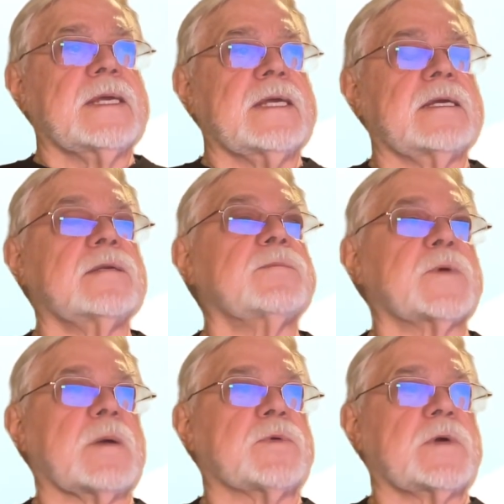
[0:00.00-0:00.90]
in
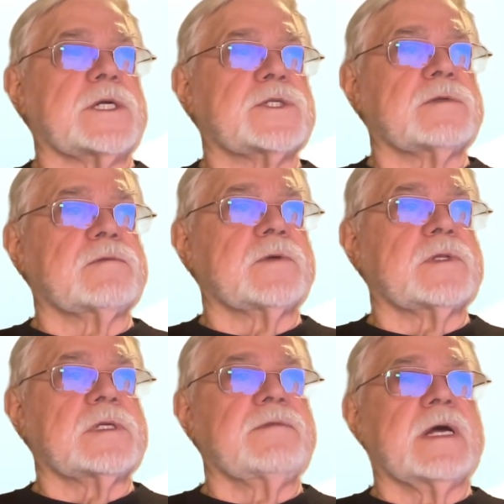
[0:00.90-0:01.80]
preparation for
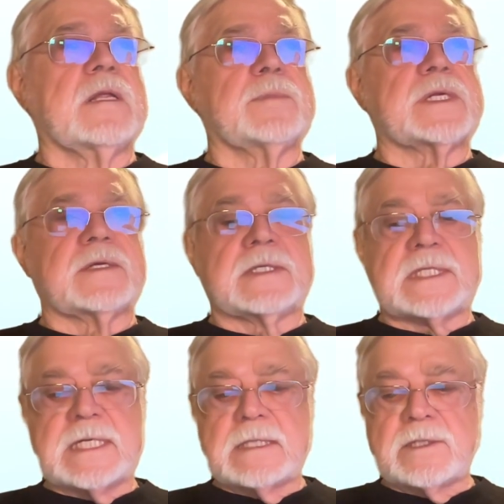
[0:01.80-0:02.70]
the development of the
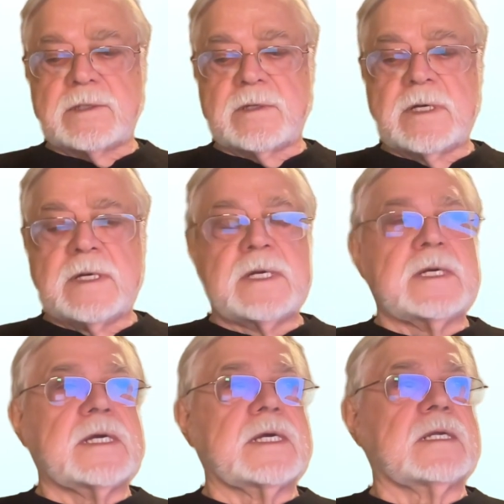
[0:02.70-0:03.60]
center
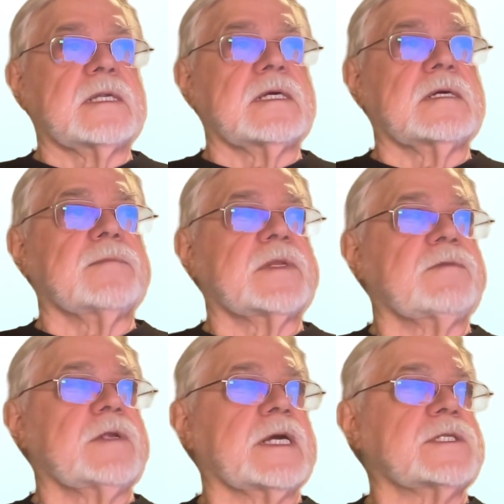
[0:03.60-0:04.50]
and the
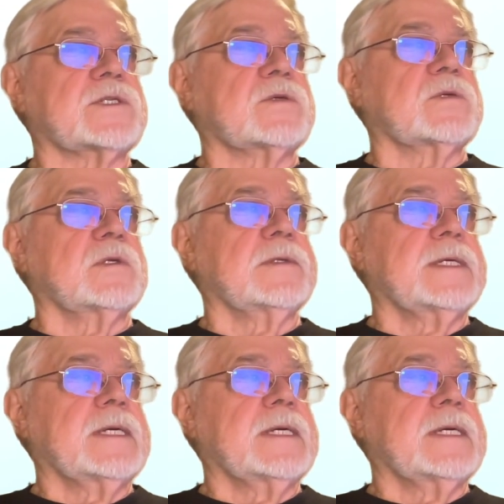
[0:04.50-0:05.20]
flight school.